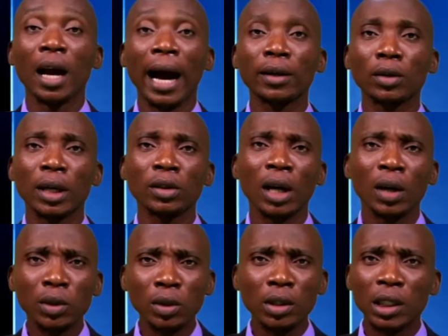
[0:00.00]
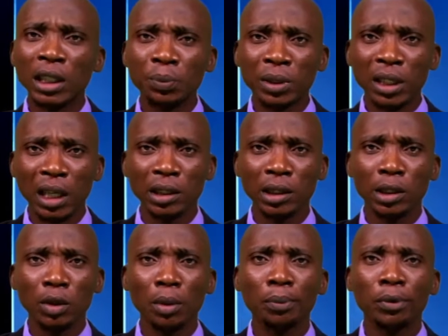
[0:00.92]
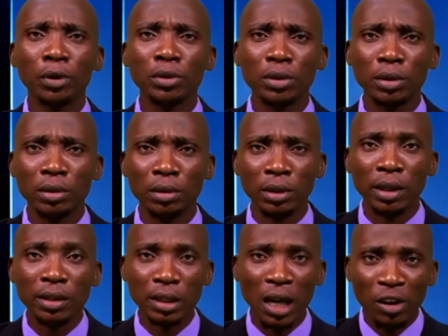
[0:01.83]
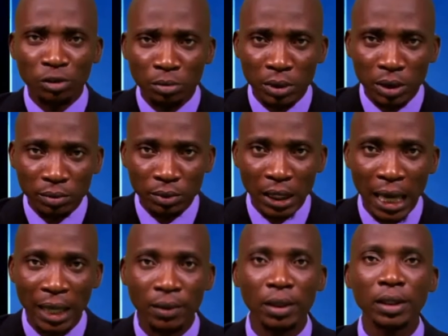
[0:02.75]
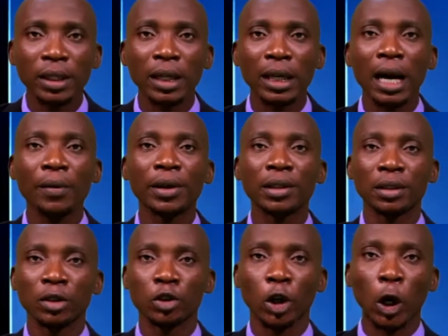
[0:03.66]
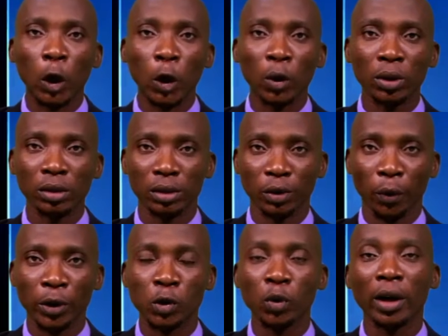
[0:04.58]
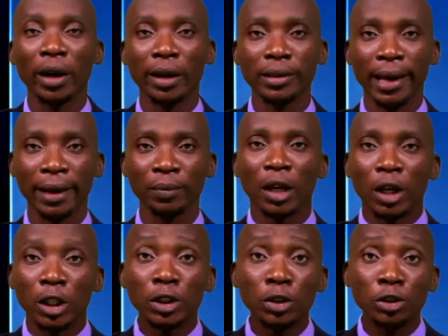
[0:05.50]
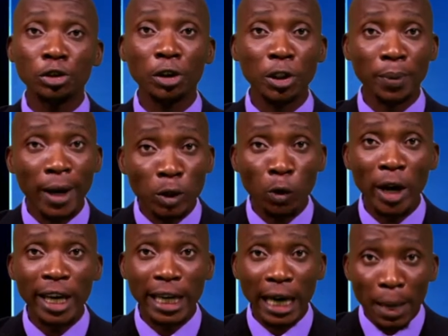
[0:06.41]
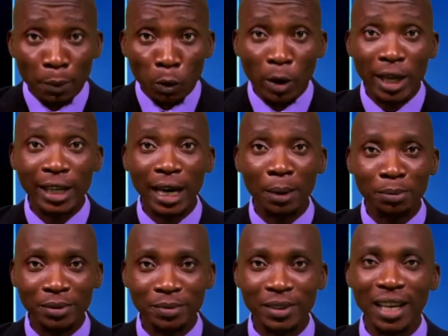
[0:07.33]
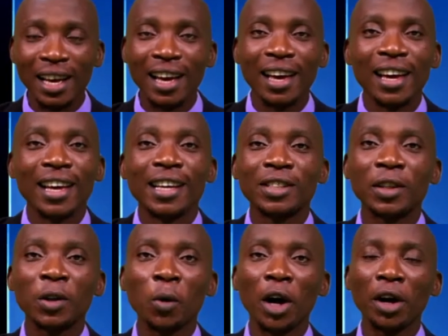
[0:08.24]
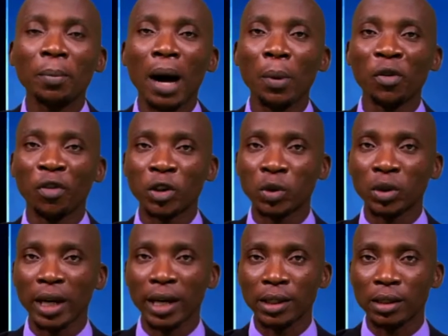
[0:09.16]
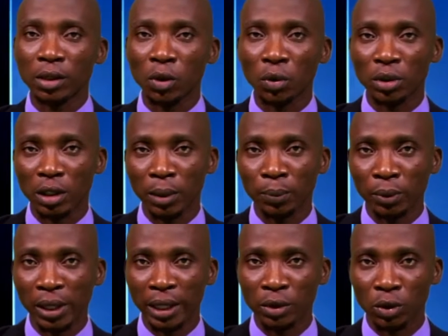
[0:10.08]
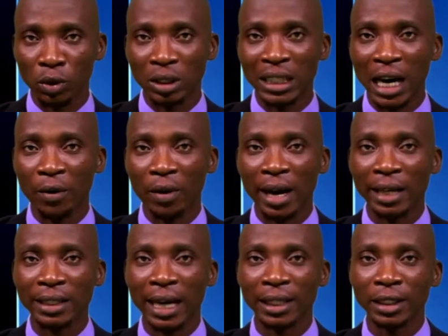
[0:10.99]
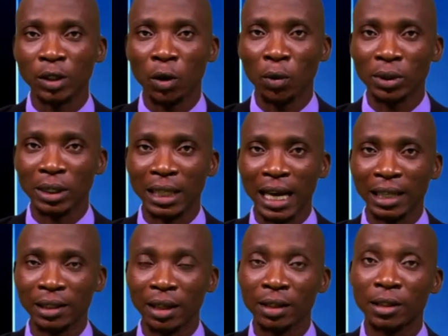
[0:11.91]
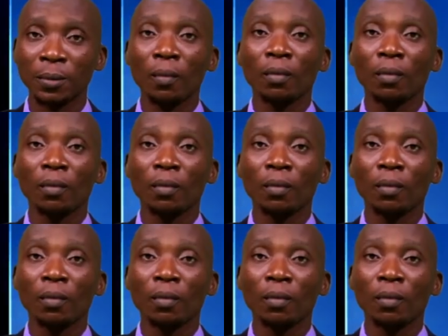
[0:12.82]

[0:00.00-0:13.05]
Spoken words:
I was all sleeping that day. They all brought it. They served me. Like they carried it in a scroll with 2 hands. Like, trespass. Wake up, wake up. So the word on marble for today is so simple and so direct, and it goes like this: